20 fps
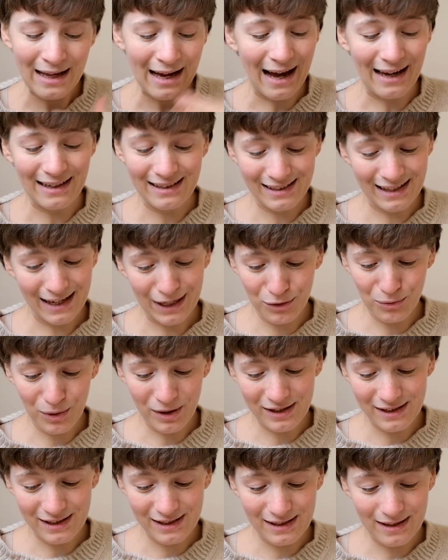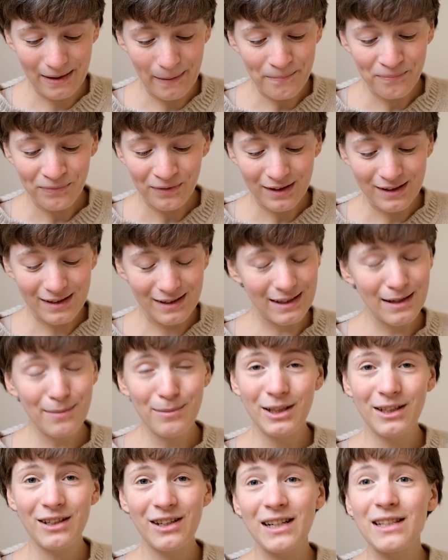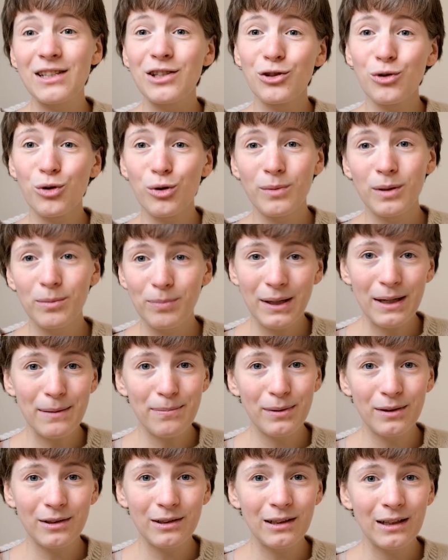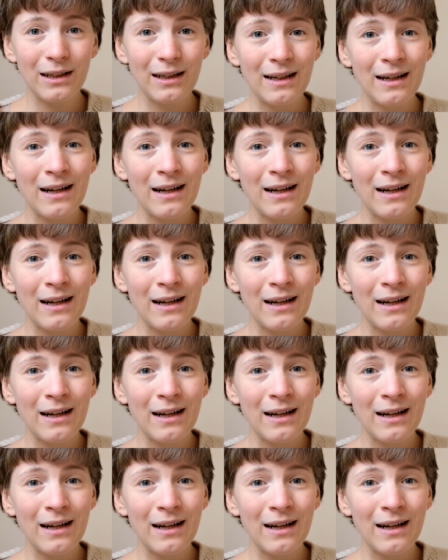And the second one is similar. It's Normal People.